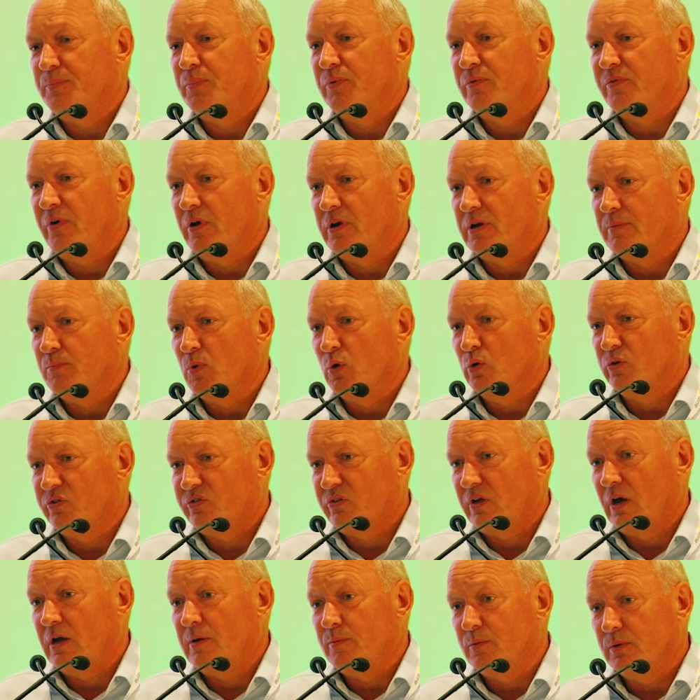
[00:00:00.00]
providing more
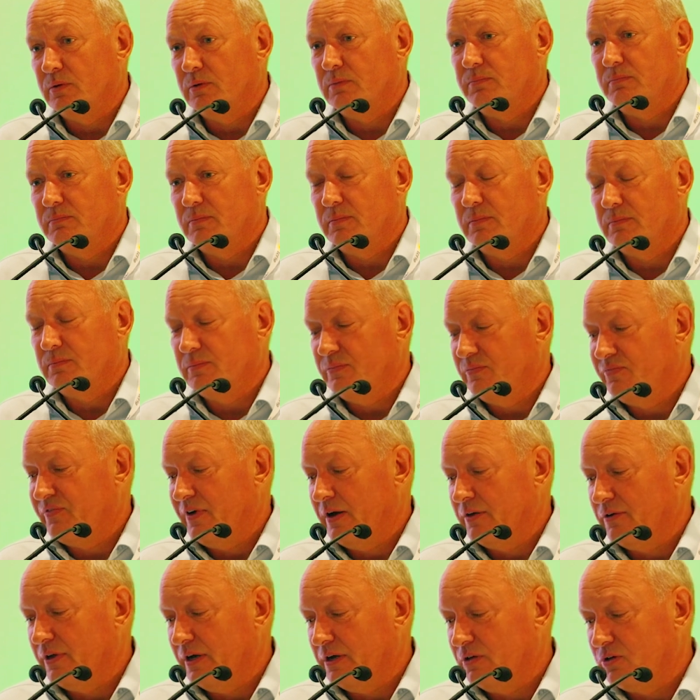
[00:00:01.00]
stable
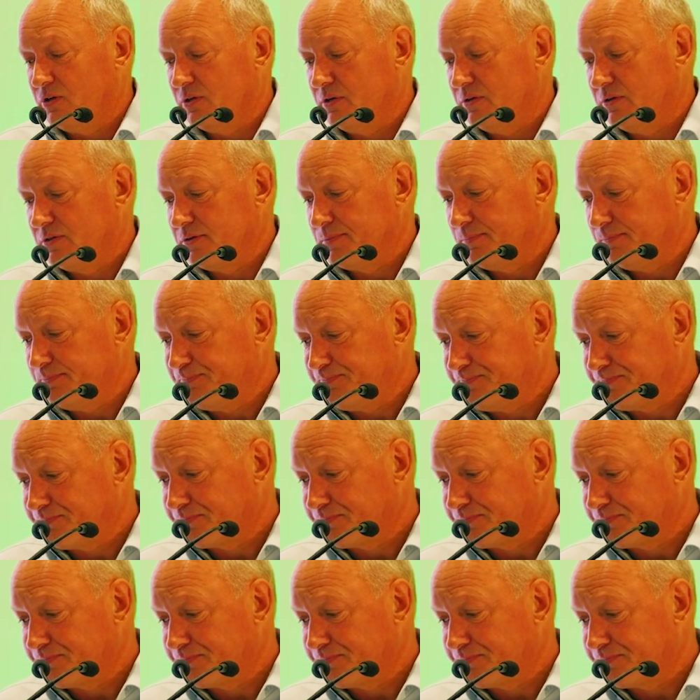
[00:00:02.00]
foundations.